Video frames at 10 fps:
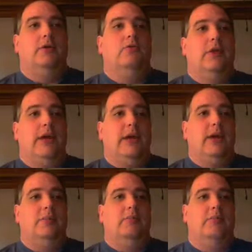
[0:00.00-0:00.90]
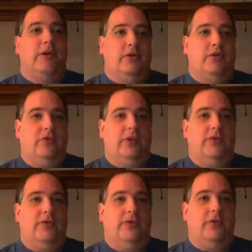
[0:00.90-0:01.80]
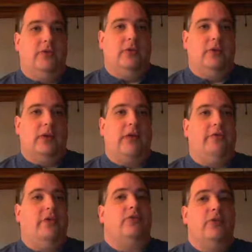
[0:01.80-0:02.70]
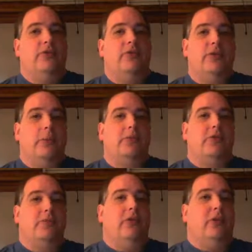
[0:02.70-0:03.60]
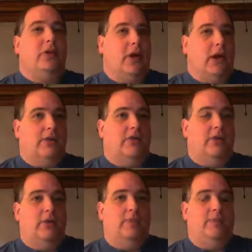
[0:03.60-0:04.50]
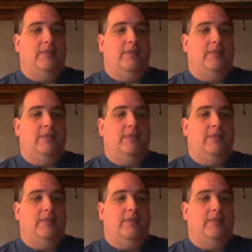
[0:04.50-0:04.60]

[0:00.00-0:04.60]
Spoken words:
read messages, and this just dumps them to the console.